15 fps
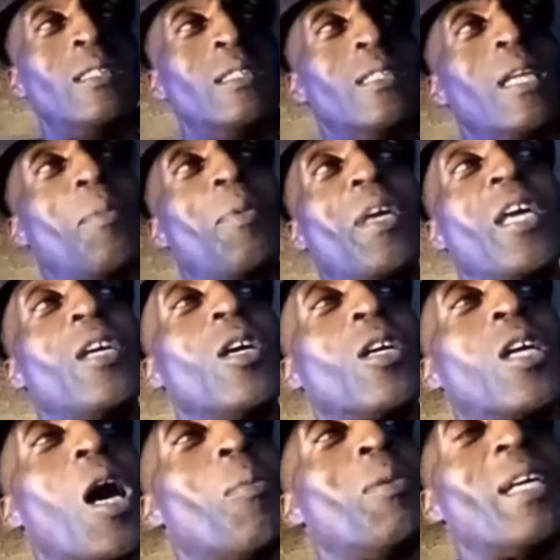let me give you a
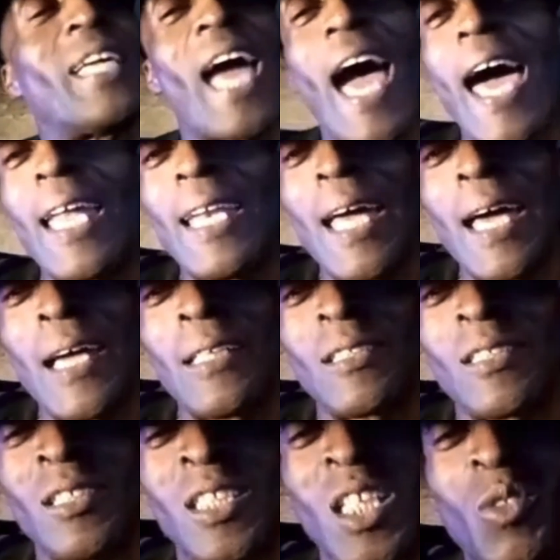couple of
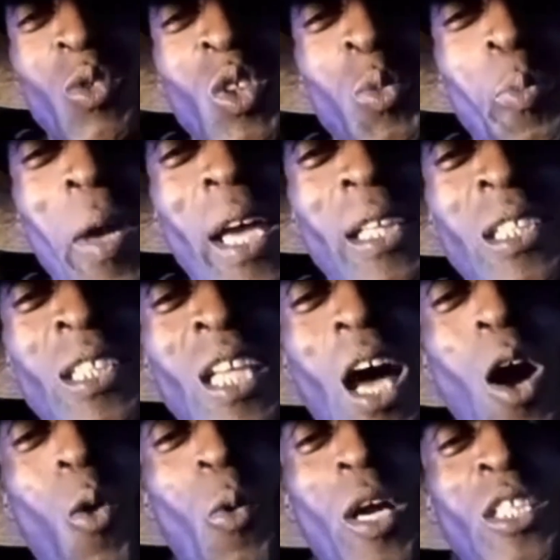guidelines. Disrespect is
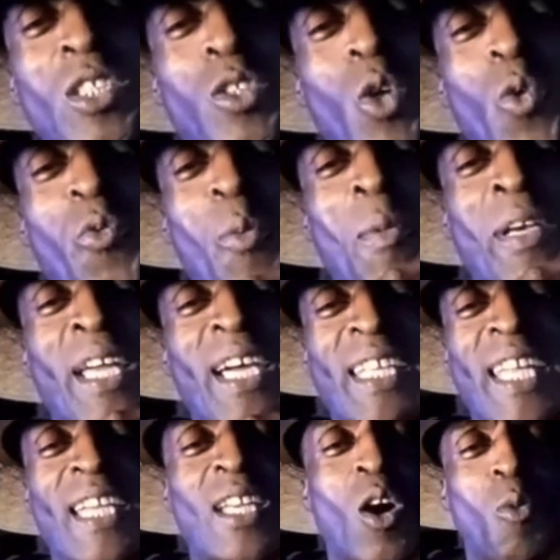always due from a nigga
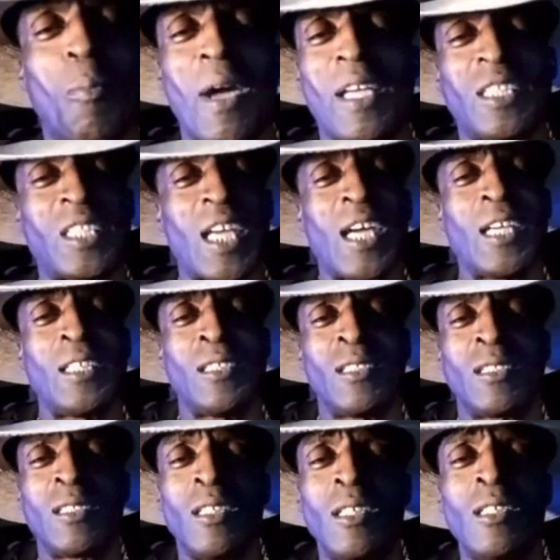that don't make change.
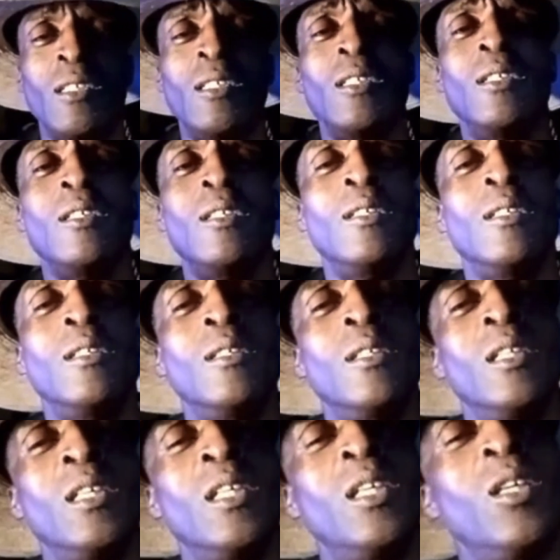
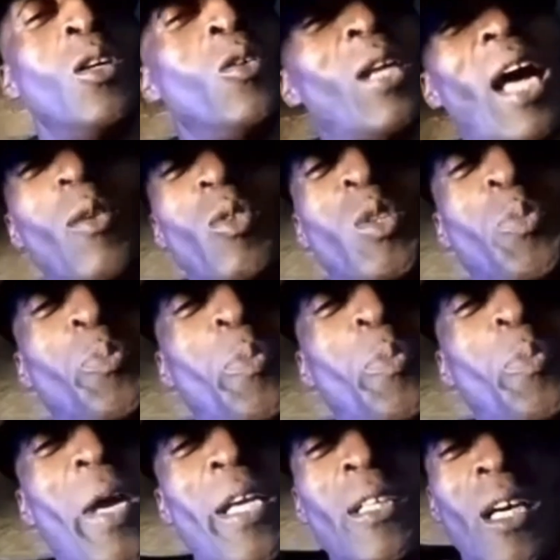He don't know how to respect
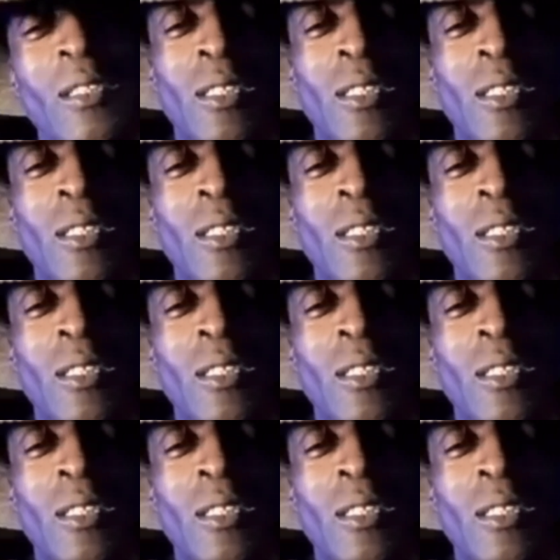nothing.